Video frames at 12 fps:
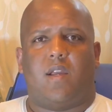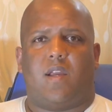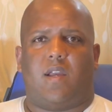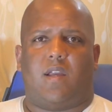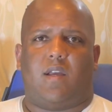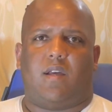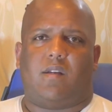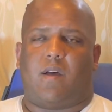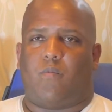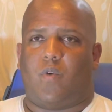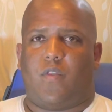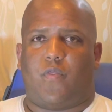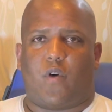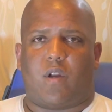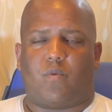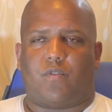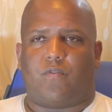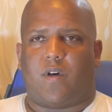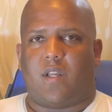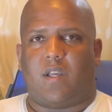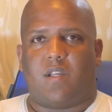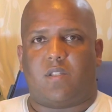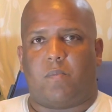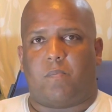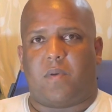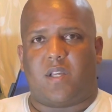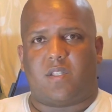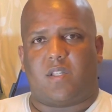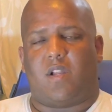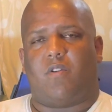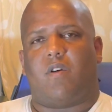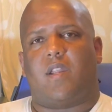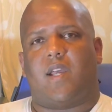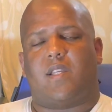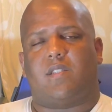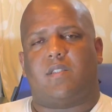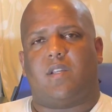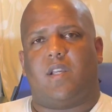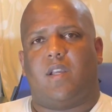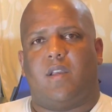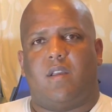And we thought it was funny. It's a big seller on Etsy.